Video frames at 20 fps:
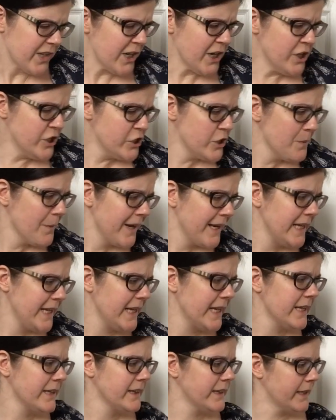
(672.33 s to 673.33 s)
She might
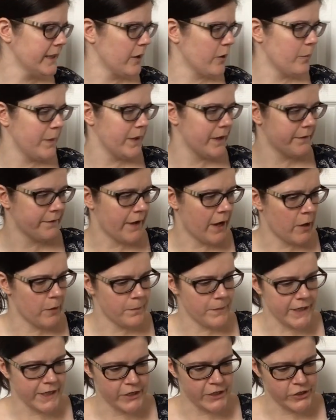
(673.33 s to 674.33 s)
need a little bit of
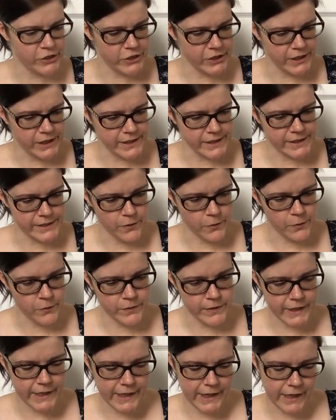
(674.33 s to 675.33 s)
help because she is
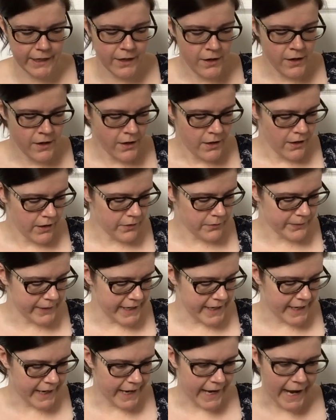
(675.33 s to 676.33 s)
only
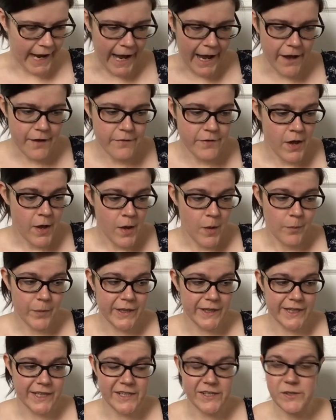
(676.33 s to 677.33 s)
3.5,
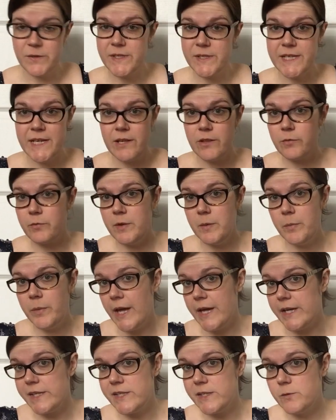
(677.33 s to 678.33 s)
but they do say
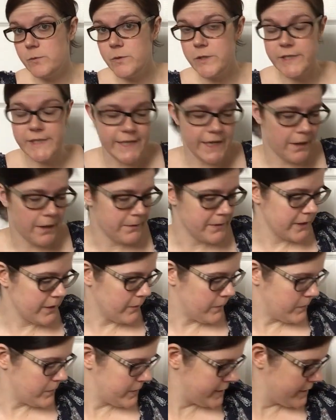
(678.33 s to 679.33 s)
3+, so we'll see how it
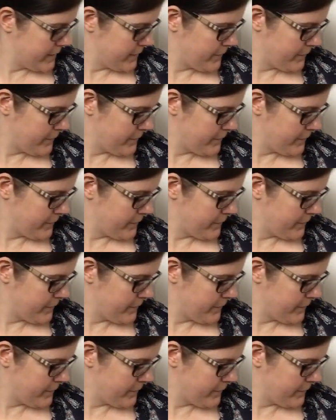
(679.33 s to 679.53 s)
goes.